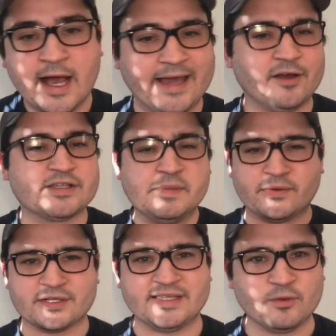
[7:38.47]
I know some people
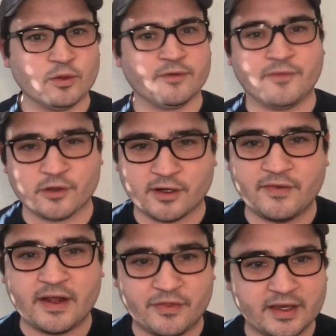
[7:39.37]
are seeing Will Fuller and
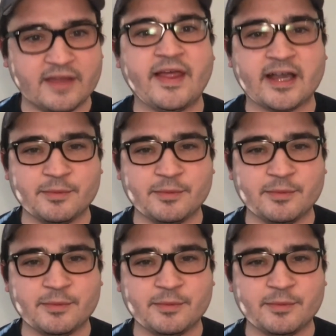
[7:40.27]
they're thinking that could